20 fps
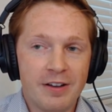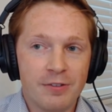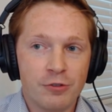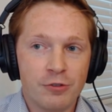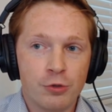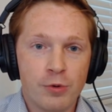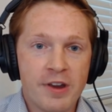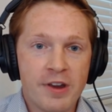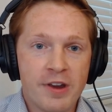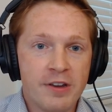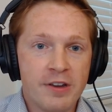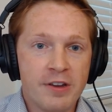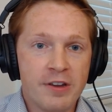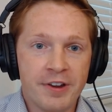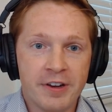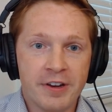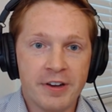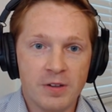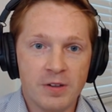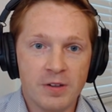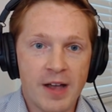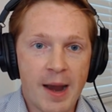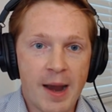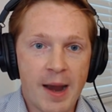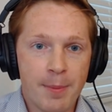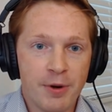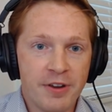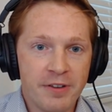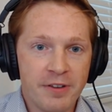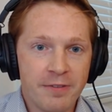a great learning
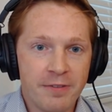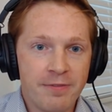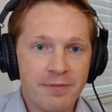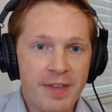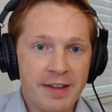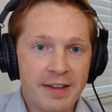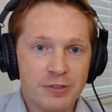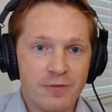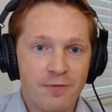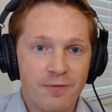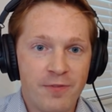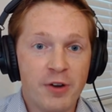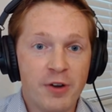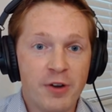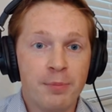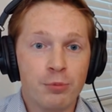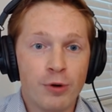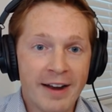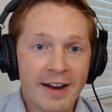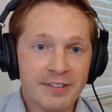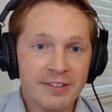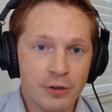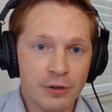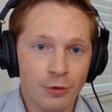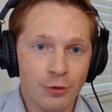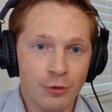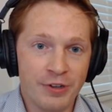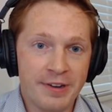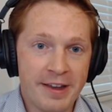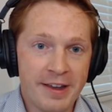collaborative that's very
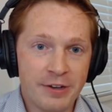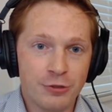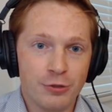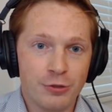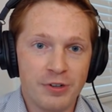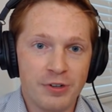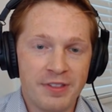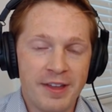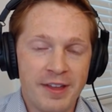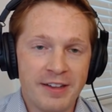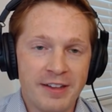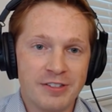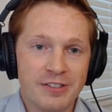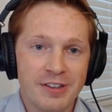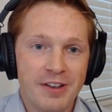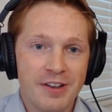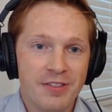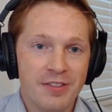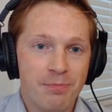practical in nature. And that's